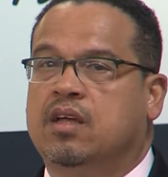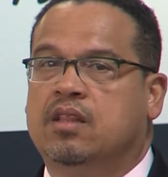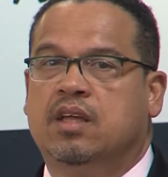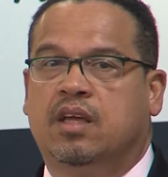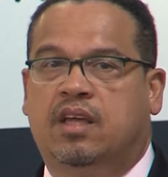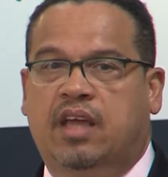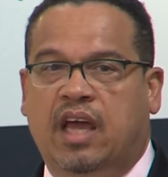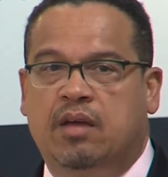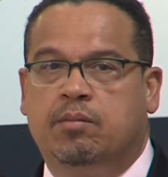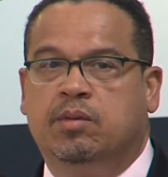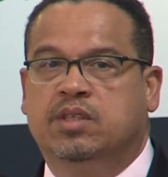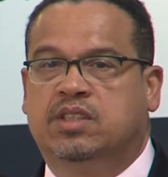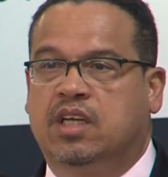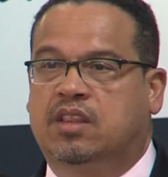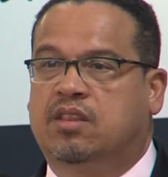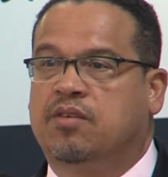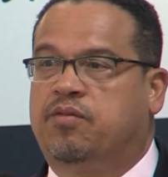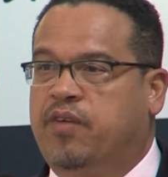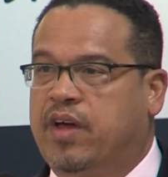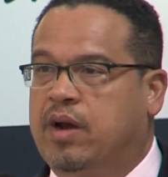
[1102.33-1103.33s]
the game is
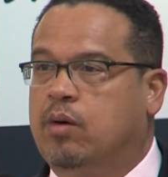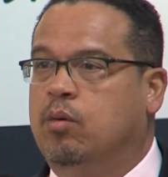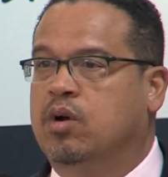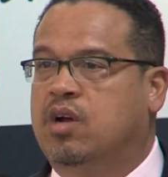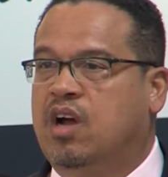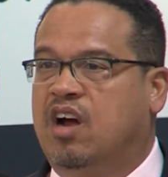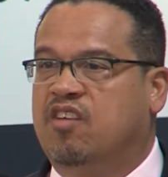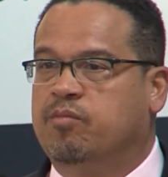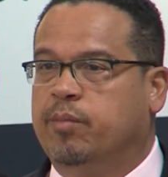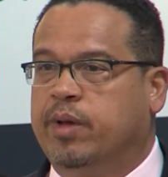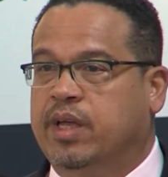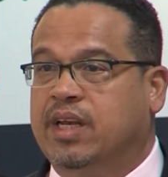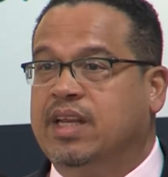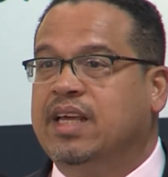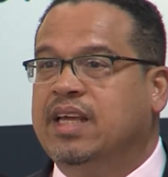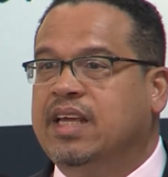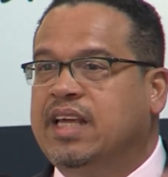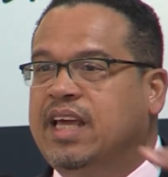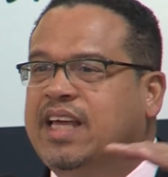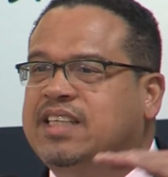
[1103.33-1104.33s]
at the federal government.
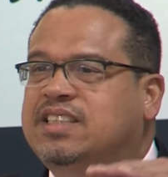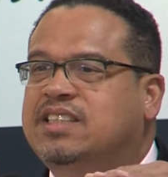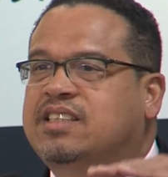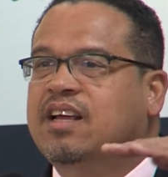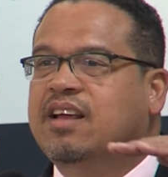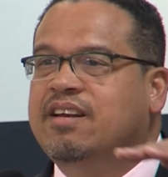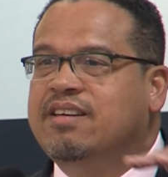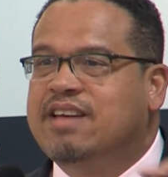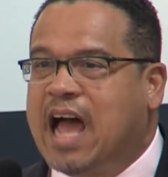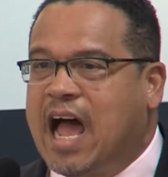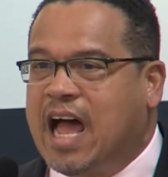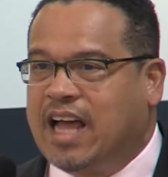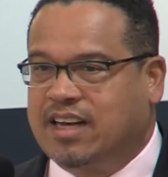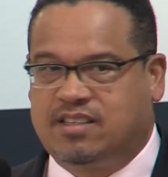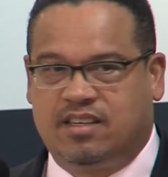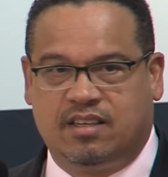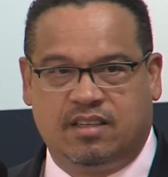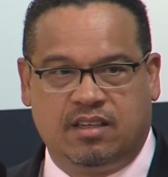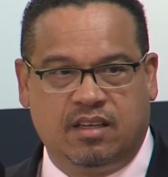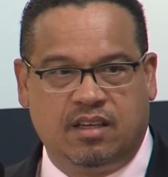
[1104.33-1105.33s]
It's
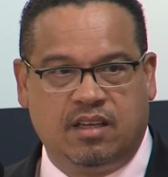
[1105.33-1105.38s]
not.